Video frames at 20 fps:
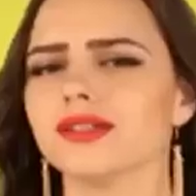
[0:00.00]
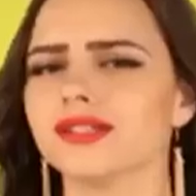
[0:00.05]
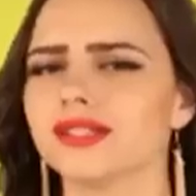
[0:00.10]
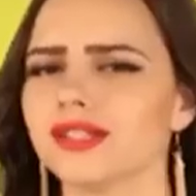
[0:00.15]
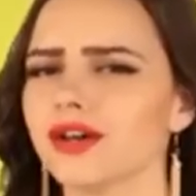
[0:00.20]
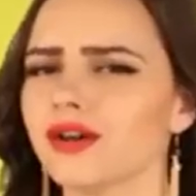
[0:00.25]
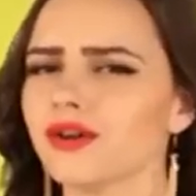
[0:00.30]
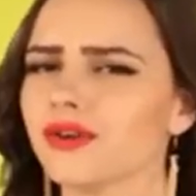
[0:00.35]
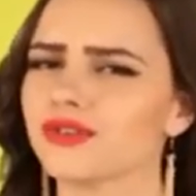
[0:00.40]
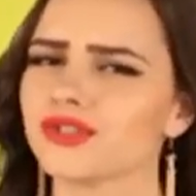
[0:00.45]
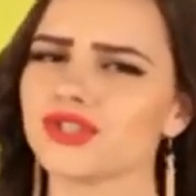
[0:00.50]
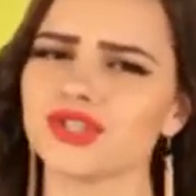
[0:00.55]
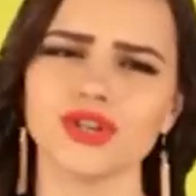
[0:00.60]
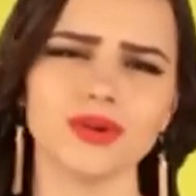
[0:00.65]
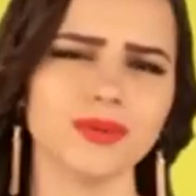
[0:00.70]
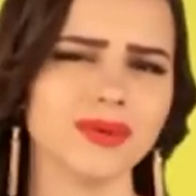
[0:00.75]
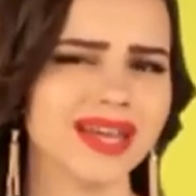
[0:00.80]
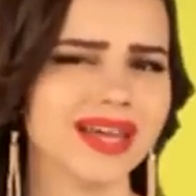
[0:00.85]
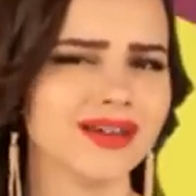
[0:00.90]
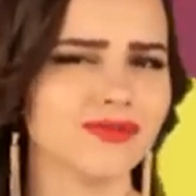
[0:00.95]
So,
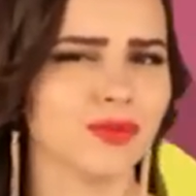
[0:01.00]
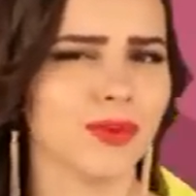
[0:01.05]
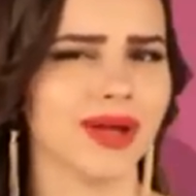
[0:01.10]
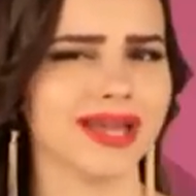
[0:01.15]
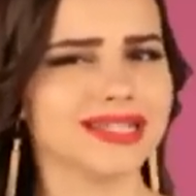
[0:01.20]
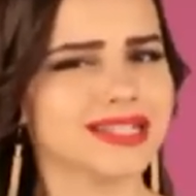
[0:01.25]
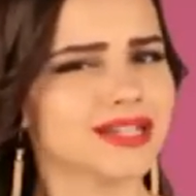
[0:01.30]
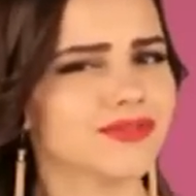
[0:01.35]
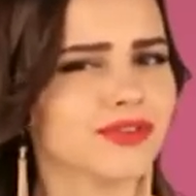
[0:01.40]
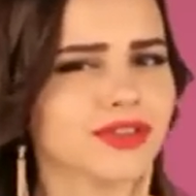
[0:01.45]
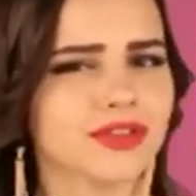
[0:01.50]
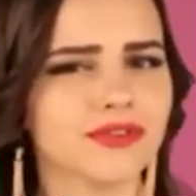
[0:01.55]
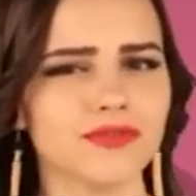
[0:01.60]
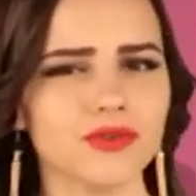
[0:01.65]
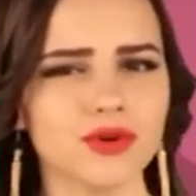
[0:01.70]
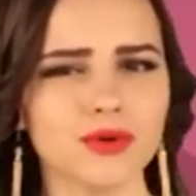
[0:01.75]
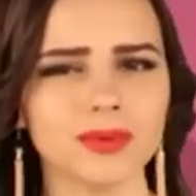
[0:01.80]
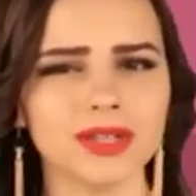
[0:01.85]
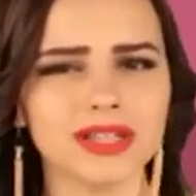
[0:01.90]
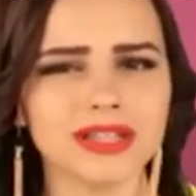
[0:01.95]
should we have waited for the
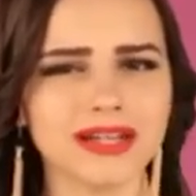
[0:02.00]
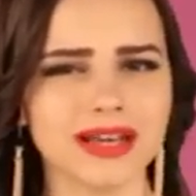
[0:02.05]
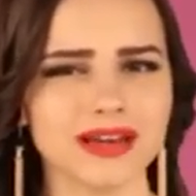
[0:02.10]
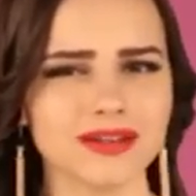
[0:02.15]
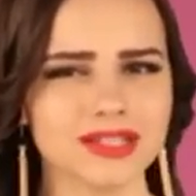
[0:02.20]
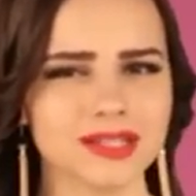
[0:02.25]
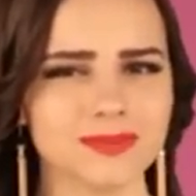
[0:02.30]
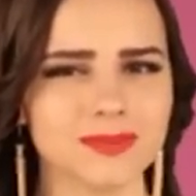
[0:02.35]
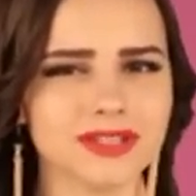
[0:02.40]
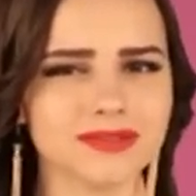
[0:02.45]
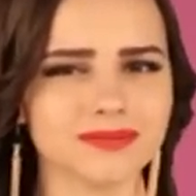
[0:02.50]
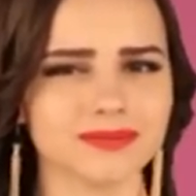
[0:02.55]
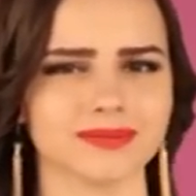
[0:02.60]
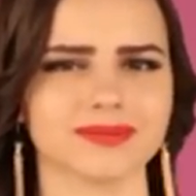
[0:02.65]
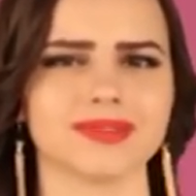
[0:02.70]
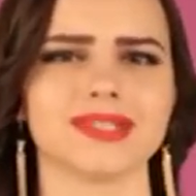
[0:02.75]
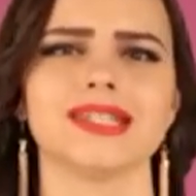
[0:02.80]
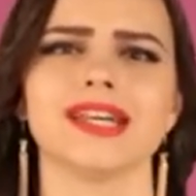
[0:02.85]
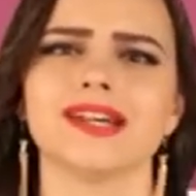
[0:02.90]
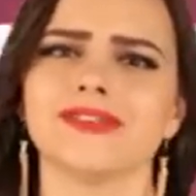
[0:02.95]
formal announcement?
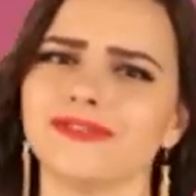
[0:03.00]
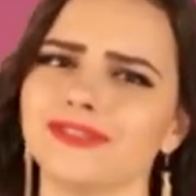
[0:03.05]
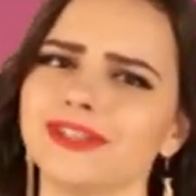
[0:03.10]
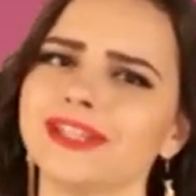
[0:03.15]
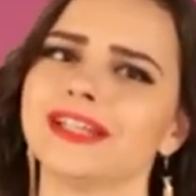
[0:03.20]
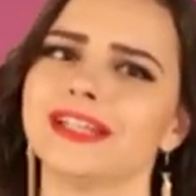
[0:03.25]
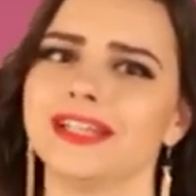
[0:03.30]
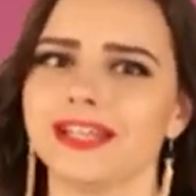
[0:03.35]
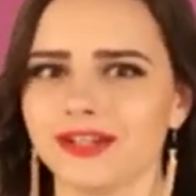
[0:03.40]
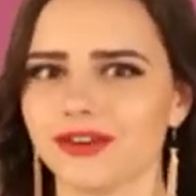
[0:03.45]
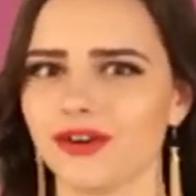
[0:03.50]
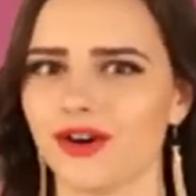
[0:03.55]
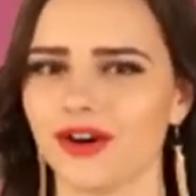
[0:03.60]
Definitely